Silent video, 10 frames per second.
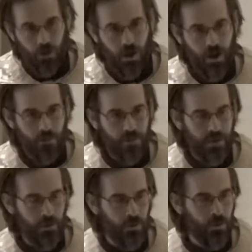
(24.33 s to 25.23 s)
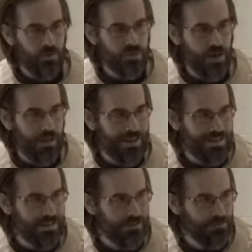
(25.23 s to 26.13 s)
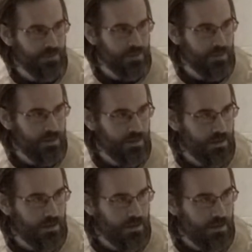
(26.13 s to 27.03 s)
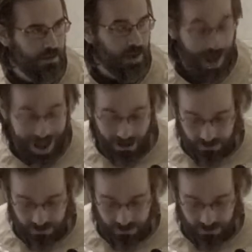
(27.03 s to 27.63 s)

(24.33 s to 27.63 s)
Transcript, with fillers: come and they will tell us God